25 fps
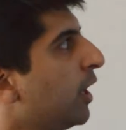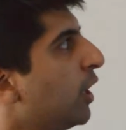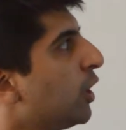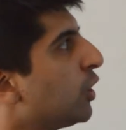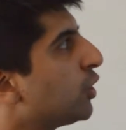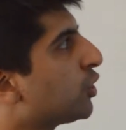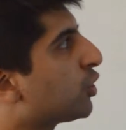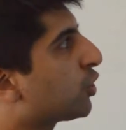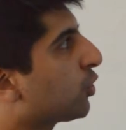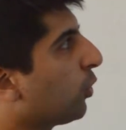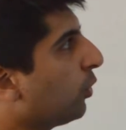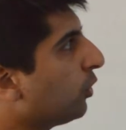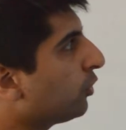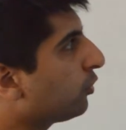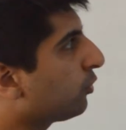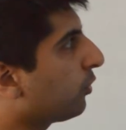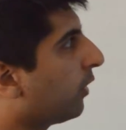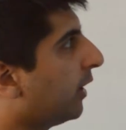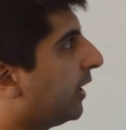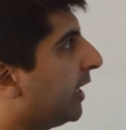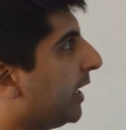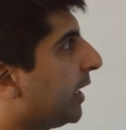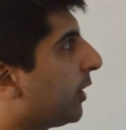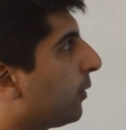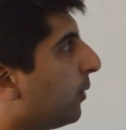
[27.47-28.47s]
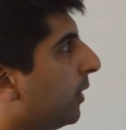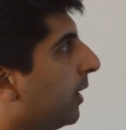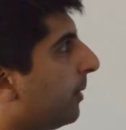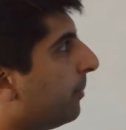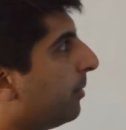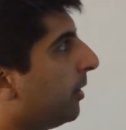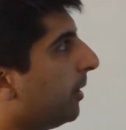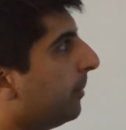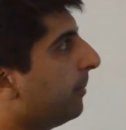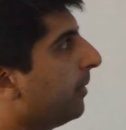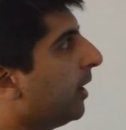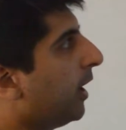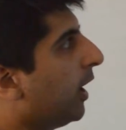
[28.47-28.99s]
Short-run
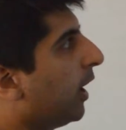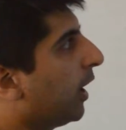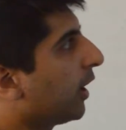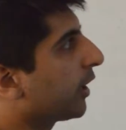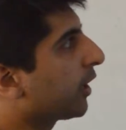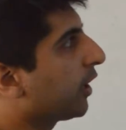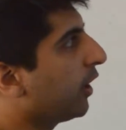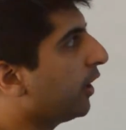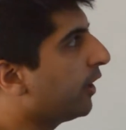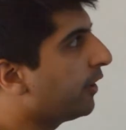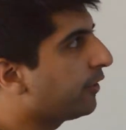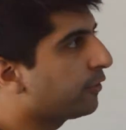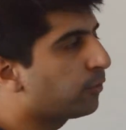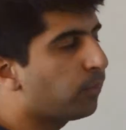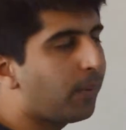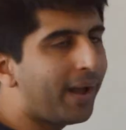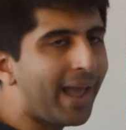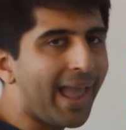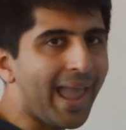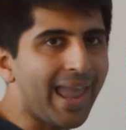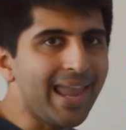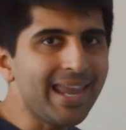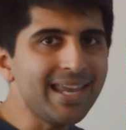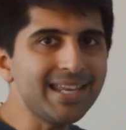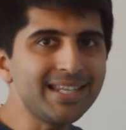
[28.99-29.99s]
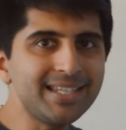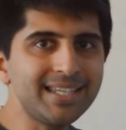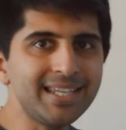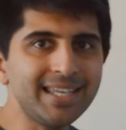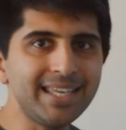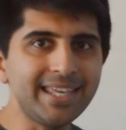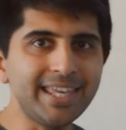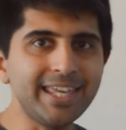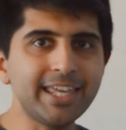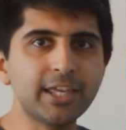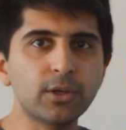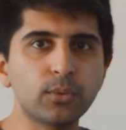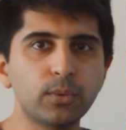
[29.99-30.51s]
equilibrium occurs where AD
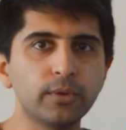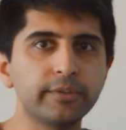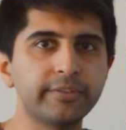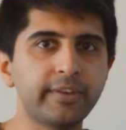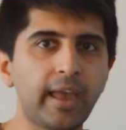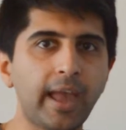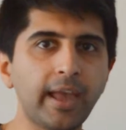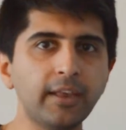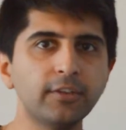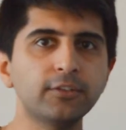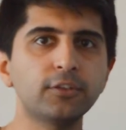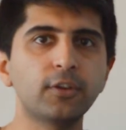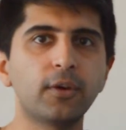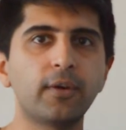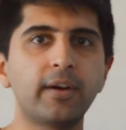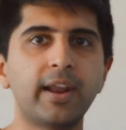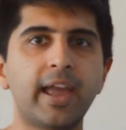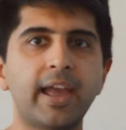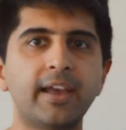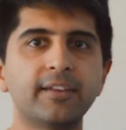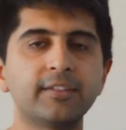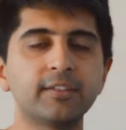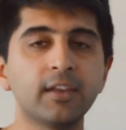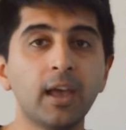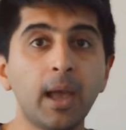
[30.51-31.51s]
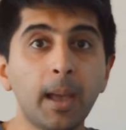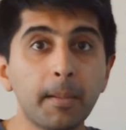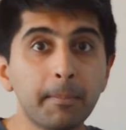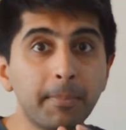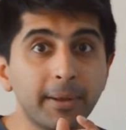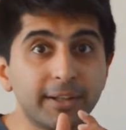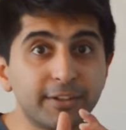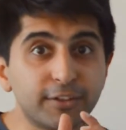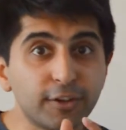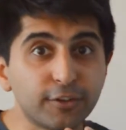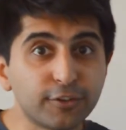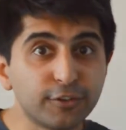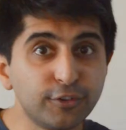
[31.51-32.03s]
equals SRAS
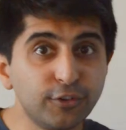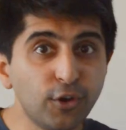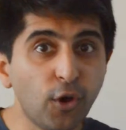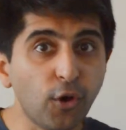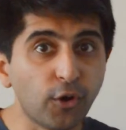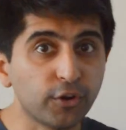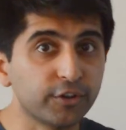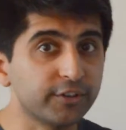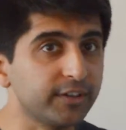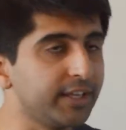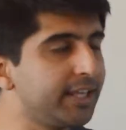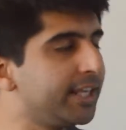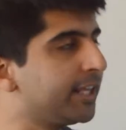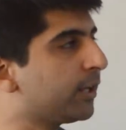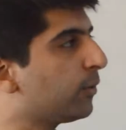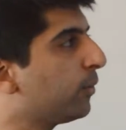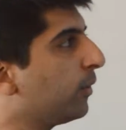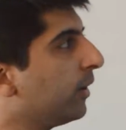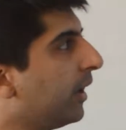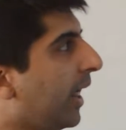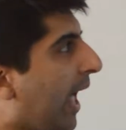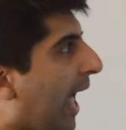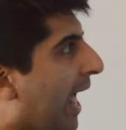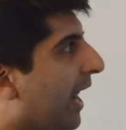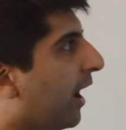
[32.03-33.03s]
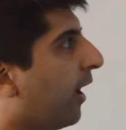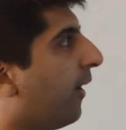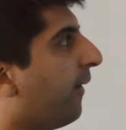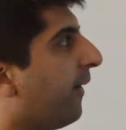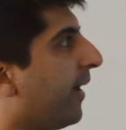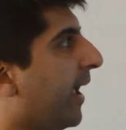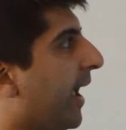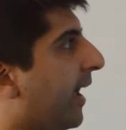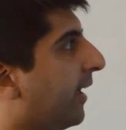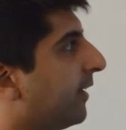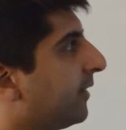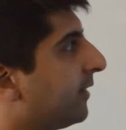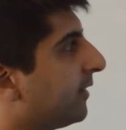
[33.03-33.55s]
but does not equal
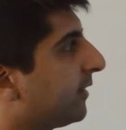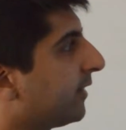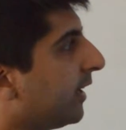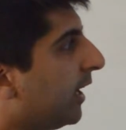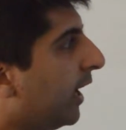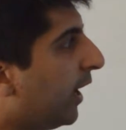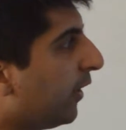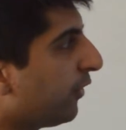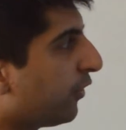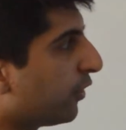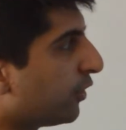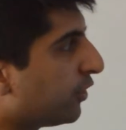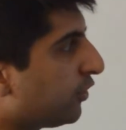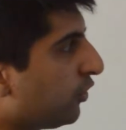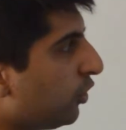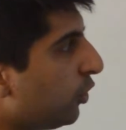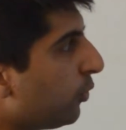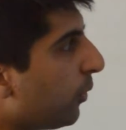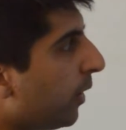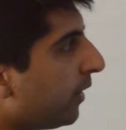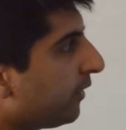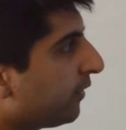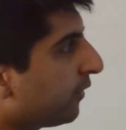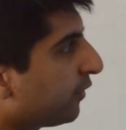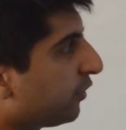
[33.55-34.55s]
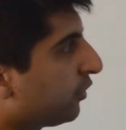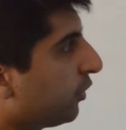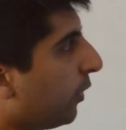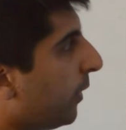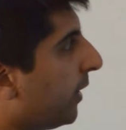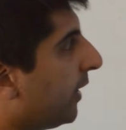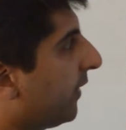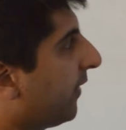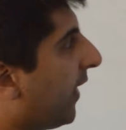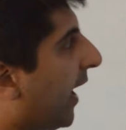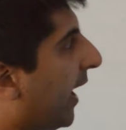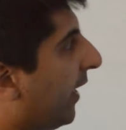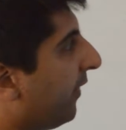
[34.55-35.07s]
LRAS. There are two ways of
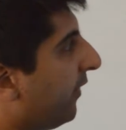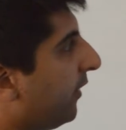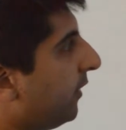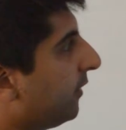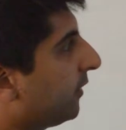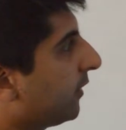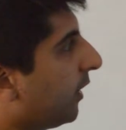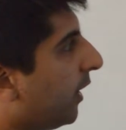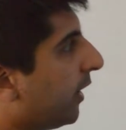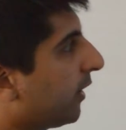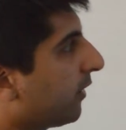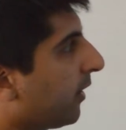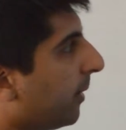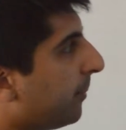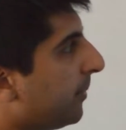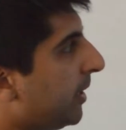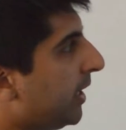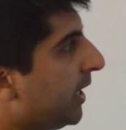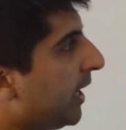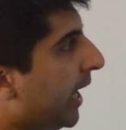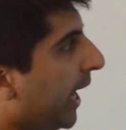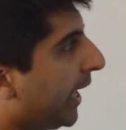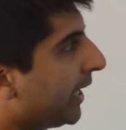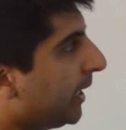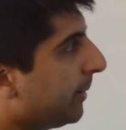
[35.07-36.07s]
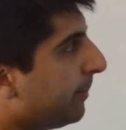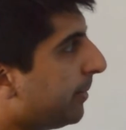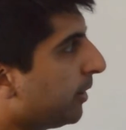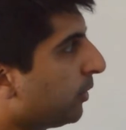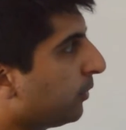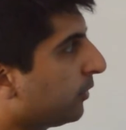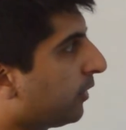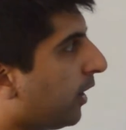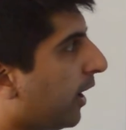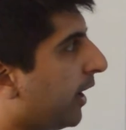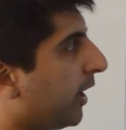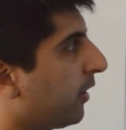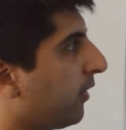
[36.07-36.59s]
showing that. This diagram here and the middle
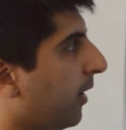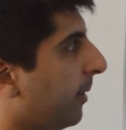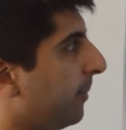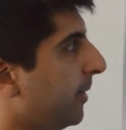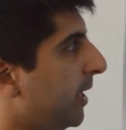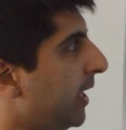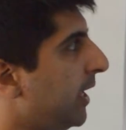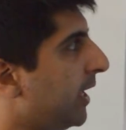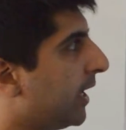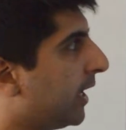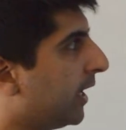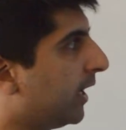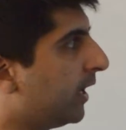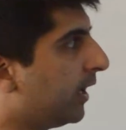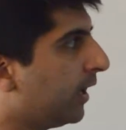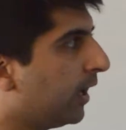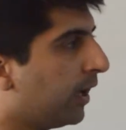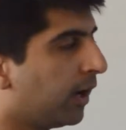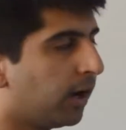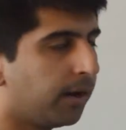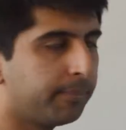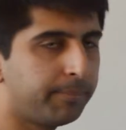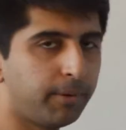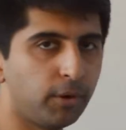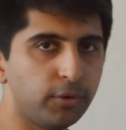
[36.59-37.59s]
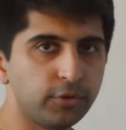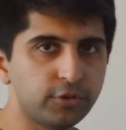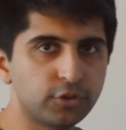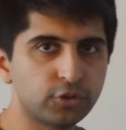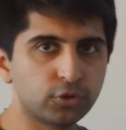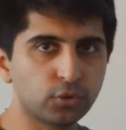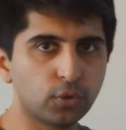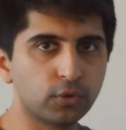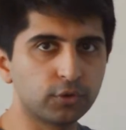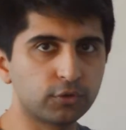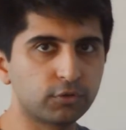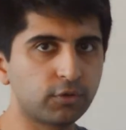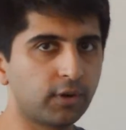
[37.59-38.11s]
diagram here are both
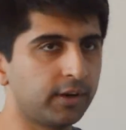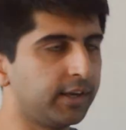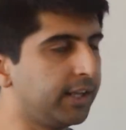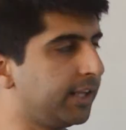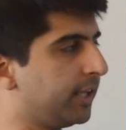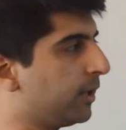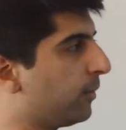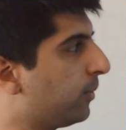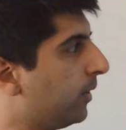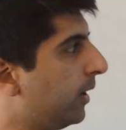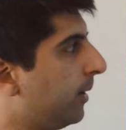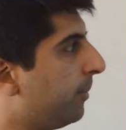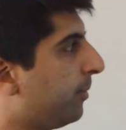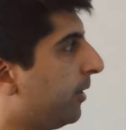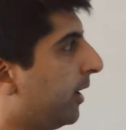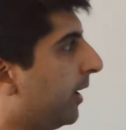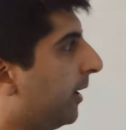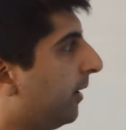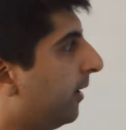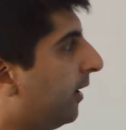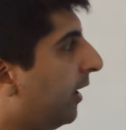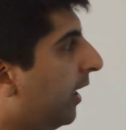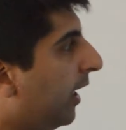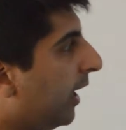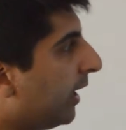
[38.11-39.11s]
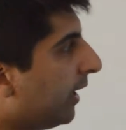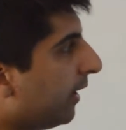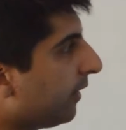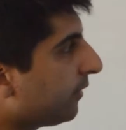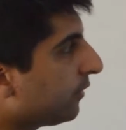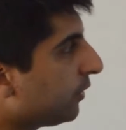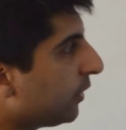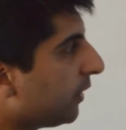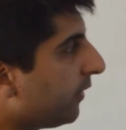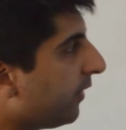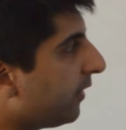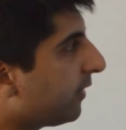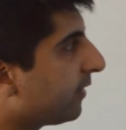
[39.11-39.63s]
short-run equilibria. Let's
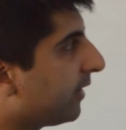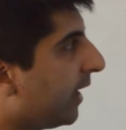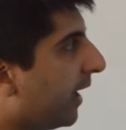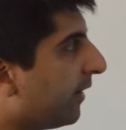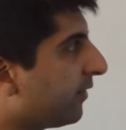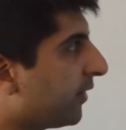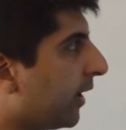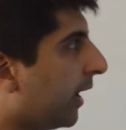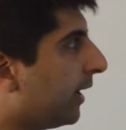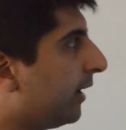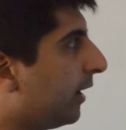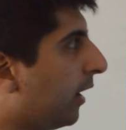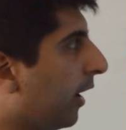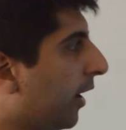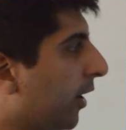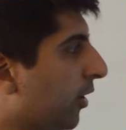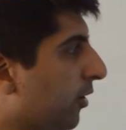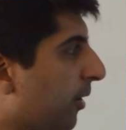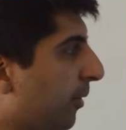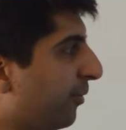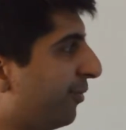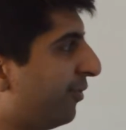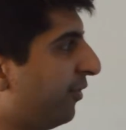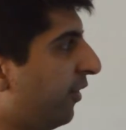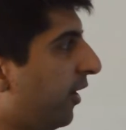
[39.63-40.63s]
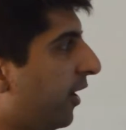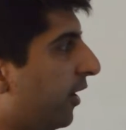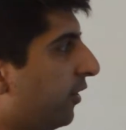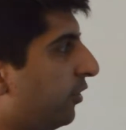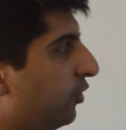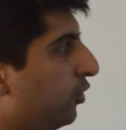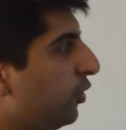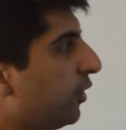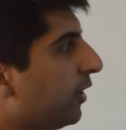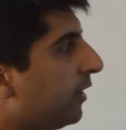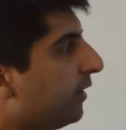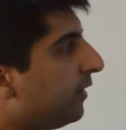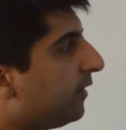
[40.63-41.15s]
look at this left-hand diagram first.
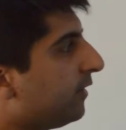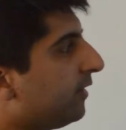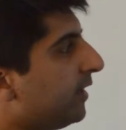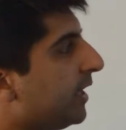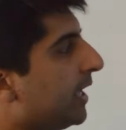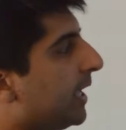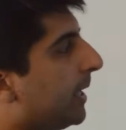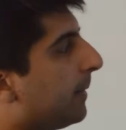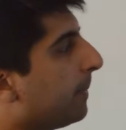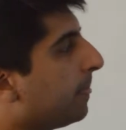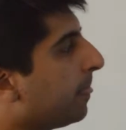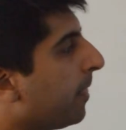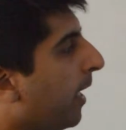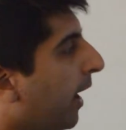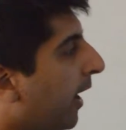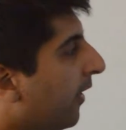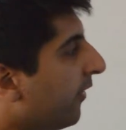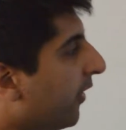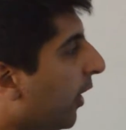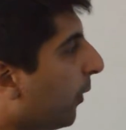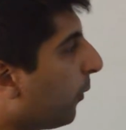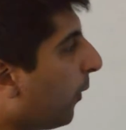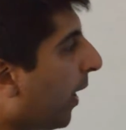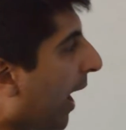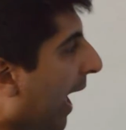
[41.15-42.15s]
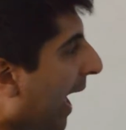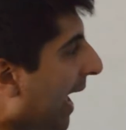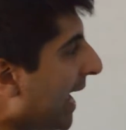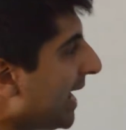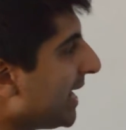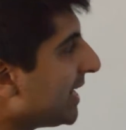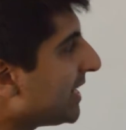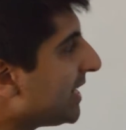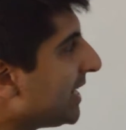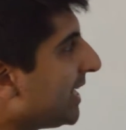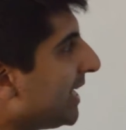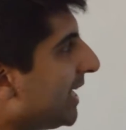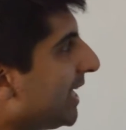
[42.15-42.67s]
You can see that where
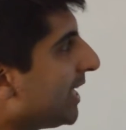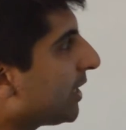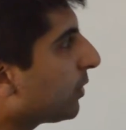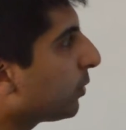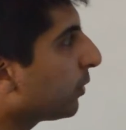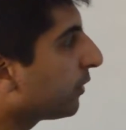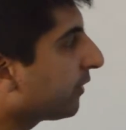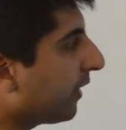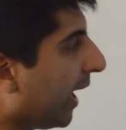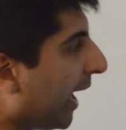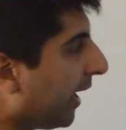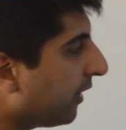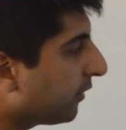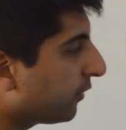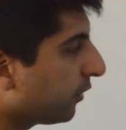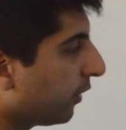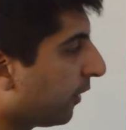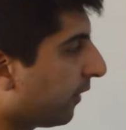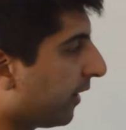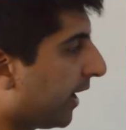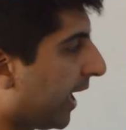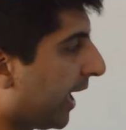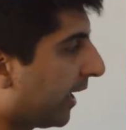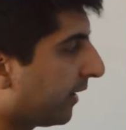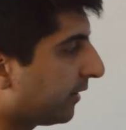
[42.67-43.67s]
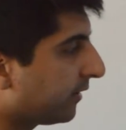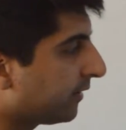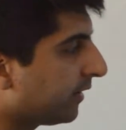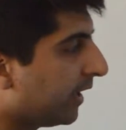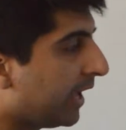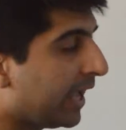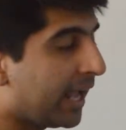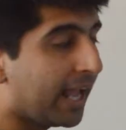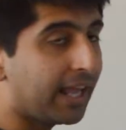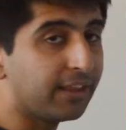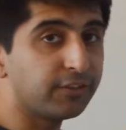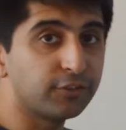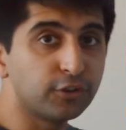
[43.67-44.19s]
AD equals SRAS
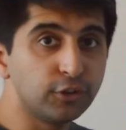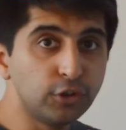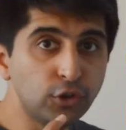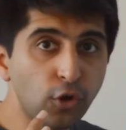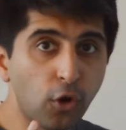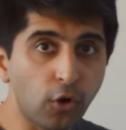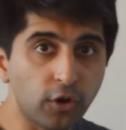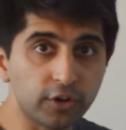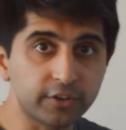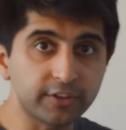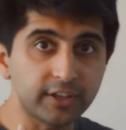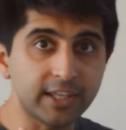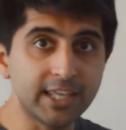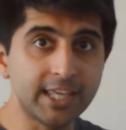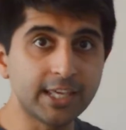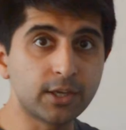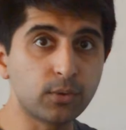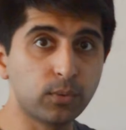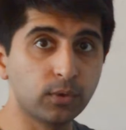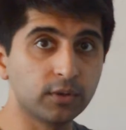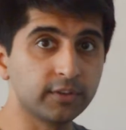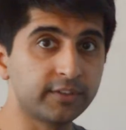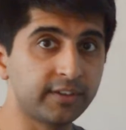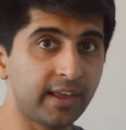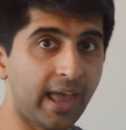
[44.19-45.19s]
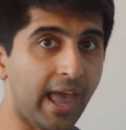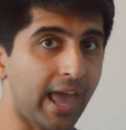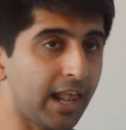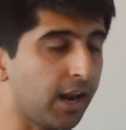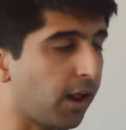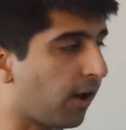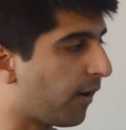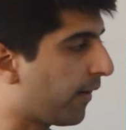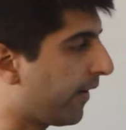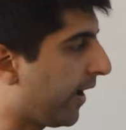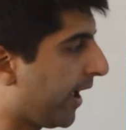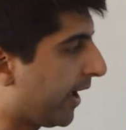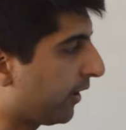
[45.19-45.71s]
is not equal to
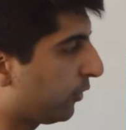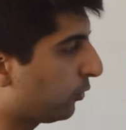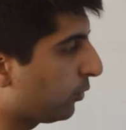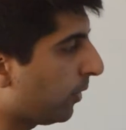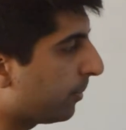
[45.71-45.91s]
LRAS.